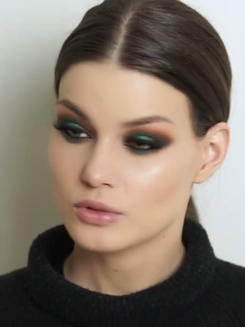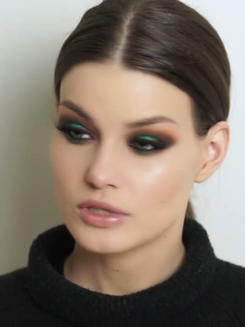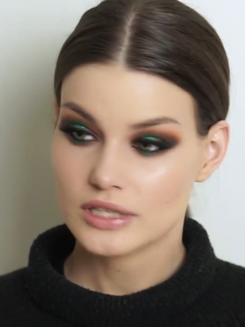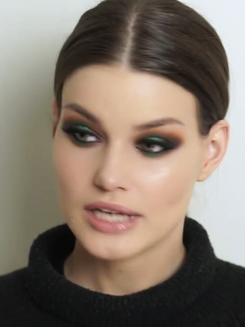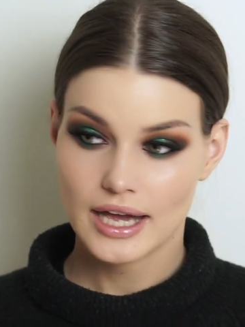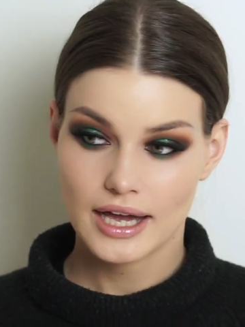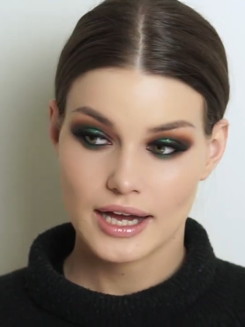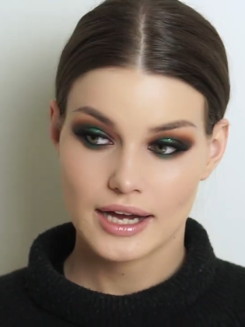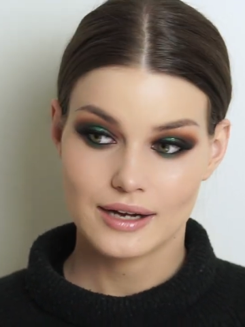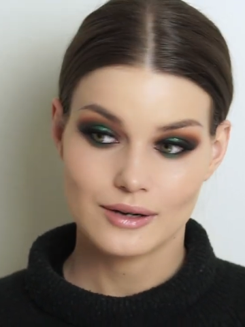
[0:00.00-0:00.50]

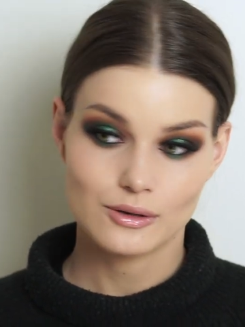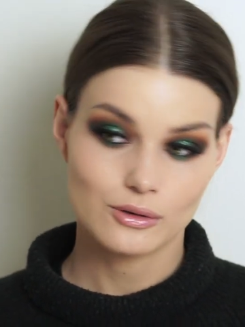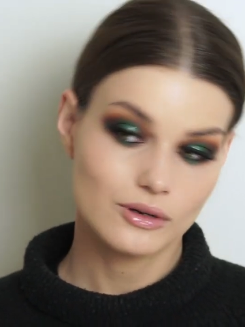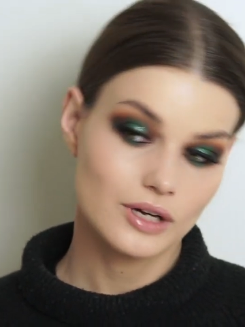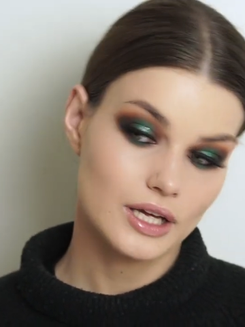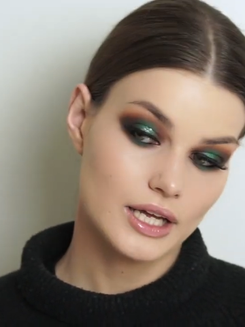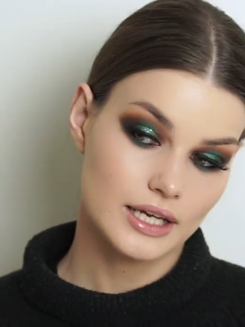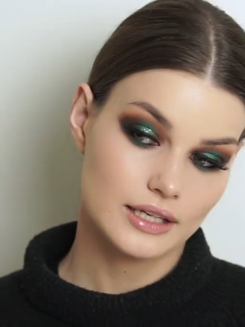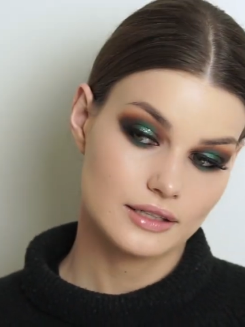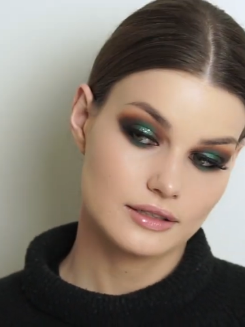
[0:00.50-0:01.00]
how
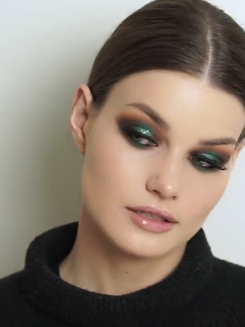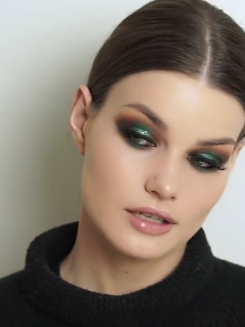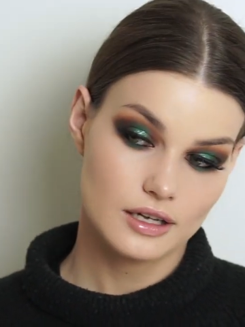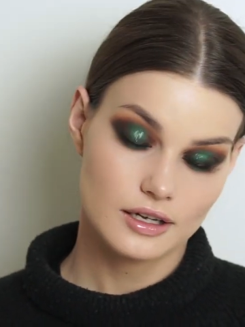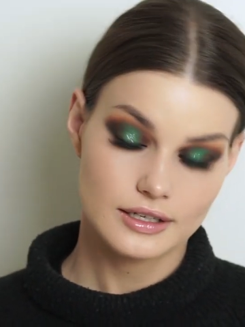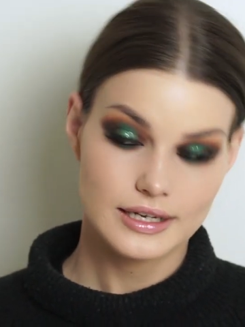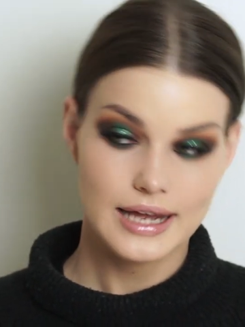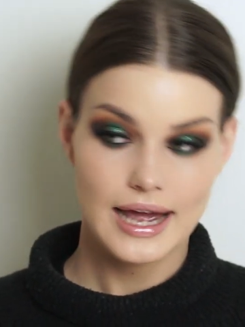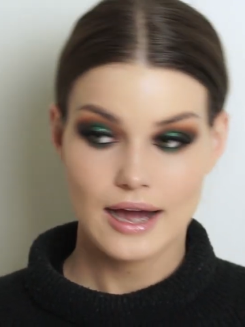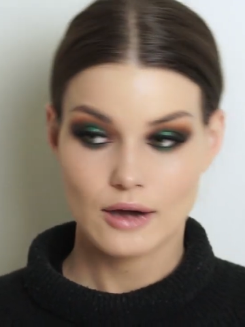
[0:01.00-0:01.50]
it
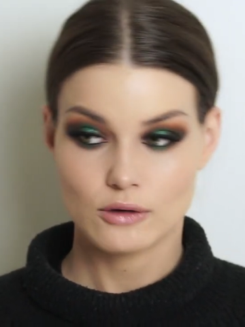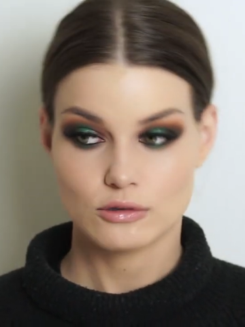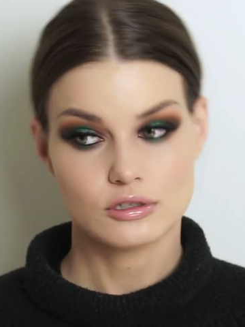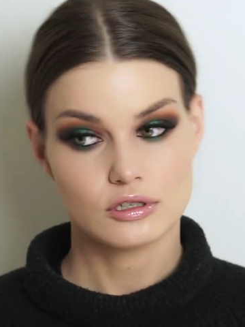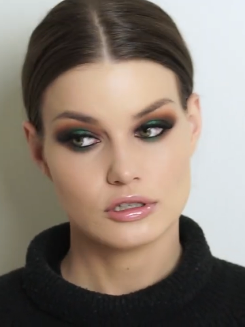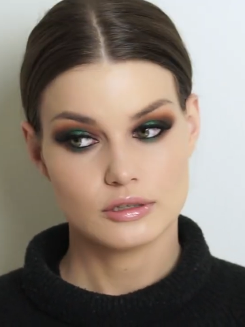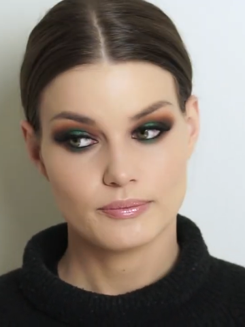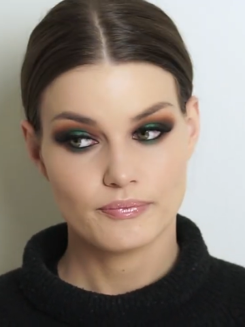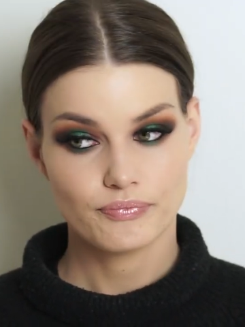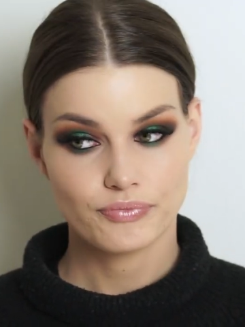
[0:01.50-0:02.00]
turned out